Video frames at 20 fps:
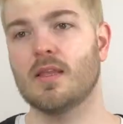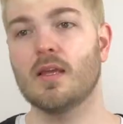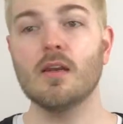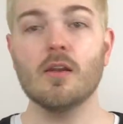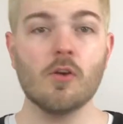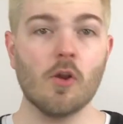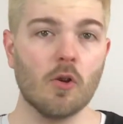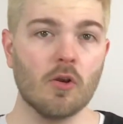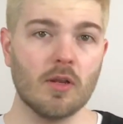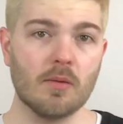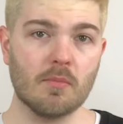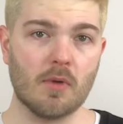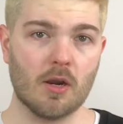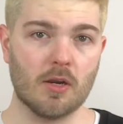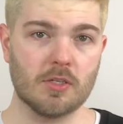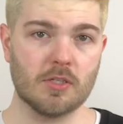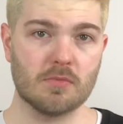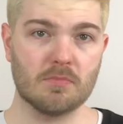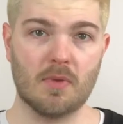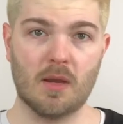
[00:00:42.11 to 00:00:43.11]
Then in early
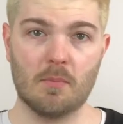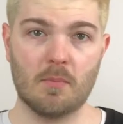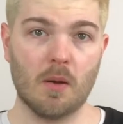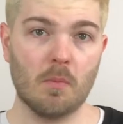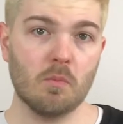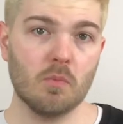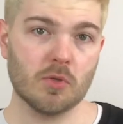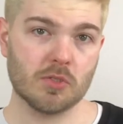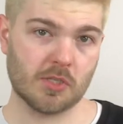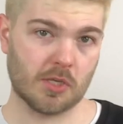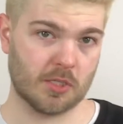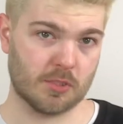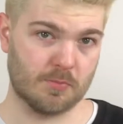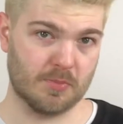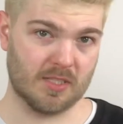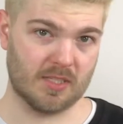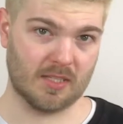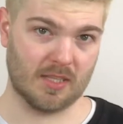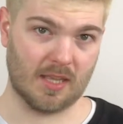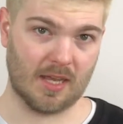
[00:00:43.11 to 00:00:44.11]
March, my mom was
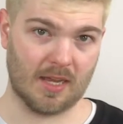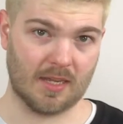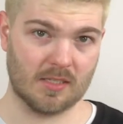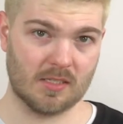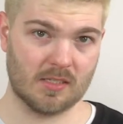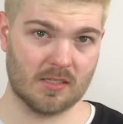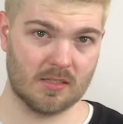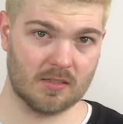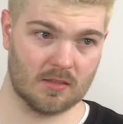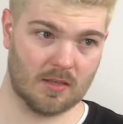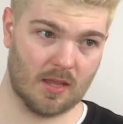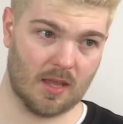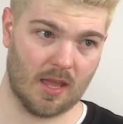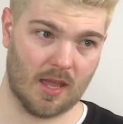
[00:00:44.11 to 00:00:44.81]
hospitalized,